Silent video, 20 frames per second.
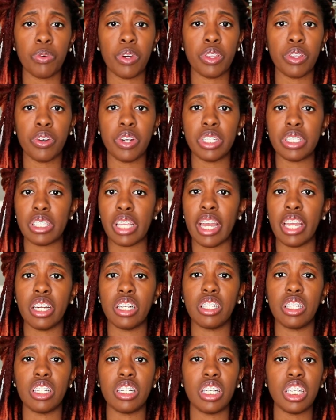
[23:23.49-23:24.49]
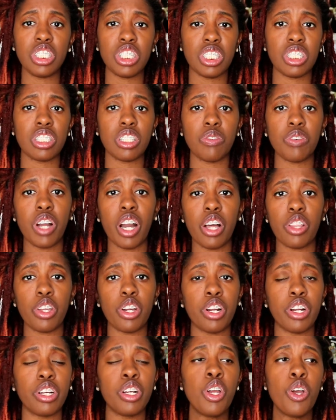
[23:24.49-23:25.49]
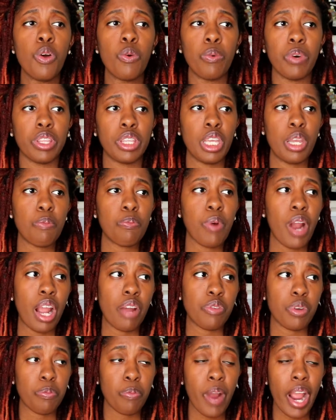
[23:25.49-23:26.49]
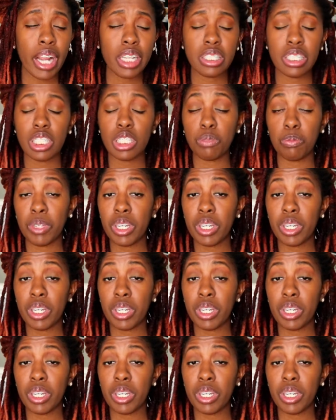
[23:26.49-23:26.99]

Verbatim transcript: whether it's like clinicians of color within private practice,